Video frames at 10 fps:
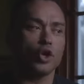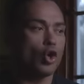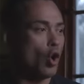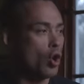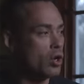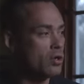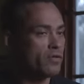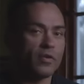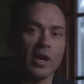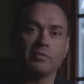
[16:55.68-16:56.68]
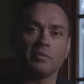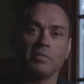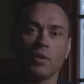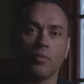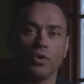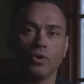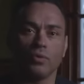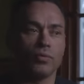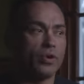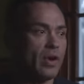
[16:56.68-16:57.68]
guard for MMA? What do you
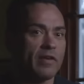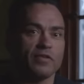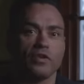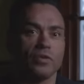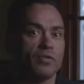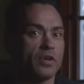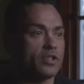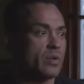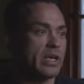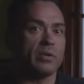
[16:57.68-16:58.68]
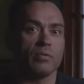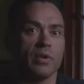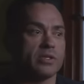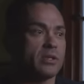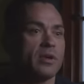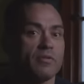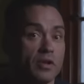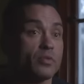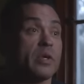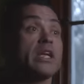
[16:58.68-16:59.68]
what do you have to do? First we need what is
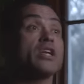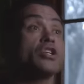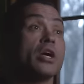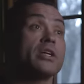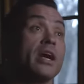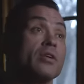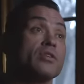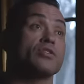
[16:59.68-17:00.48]
first we need to shut down the